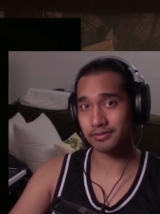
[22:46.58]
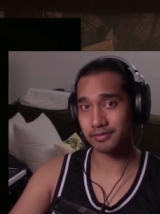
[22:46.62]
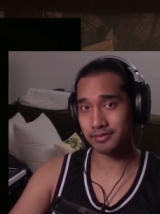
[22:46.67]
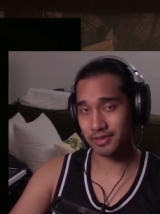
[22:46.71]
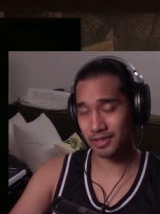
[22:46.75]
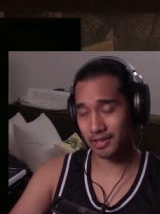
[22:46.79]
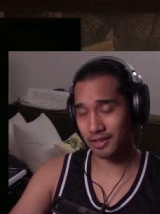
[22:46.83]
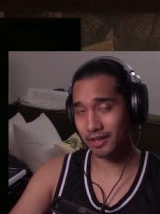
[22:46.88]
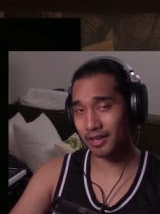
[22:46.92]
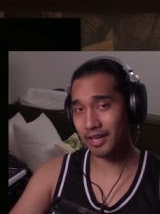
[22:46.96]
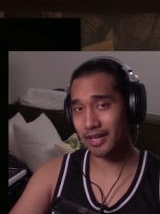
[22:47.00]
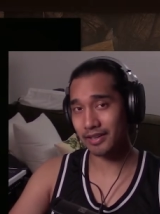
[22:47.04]

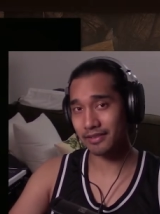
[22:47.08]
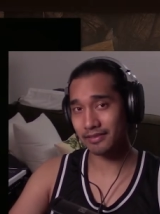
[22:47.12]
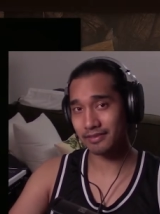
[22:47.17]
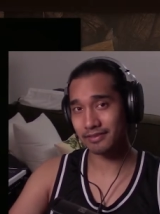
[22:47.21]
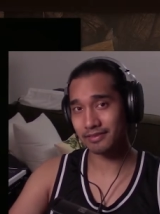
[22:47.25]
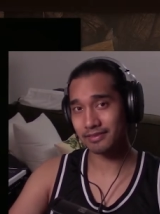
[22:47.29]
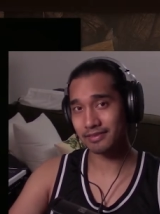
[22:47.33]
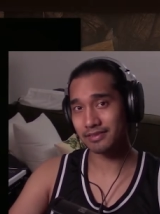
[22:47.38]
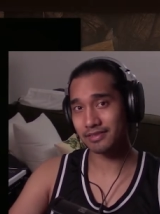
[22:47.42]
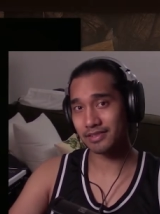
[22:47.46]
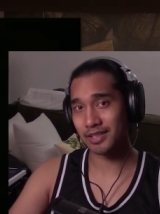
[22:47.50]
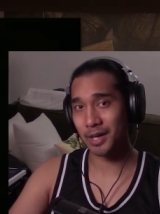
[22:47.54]
All right.
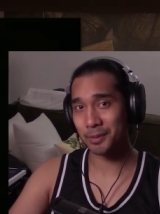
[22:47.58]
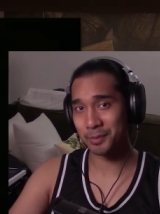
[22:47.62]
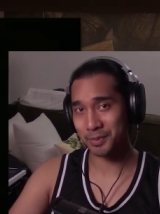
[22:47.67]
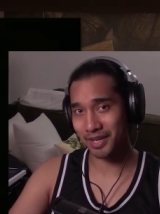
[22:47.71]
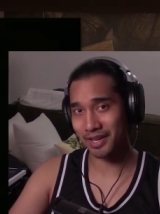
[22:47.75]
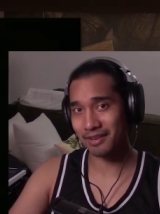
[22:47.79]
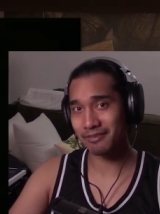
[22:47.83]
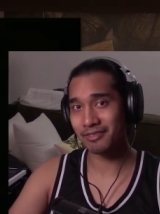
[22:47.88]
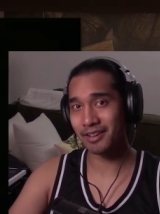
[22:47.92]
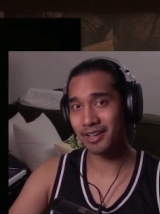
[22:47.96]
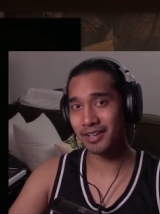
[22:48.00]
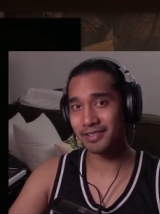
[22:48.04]
Hope you
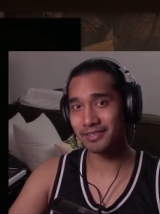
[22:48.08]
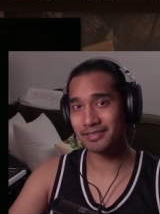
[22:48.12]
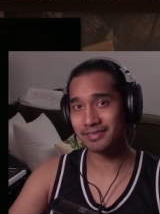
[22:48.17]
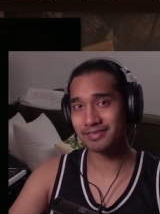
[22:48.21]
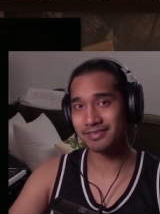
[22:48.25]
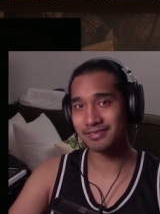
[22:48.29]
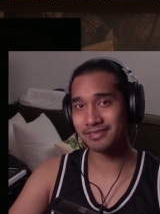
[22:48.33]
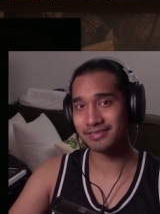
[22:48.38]
had fun.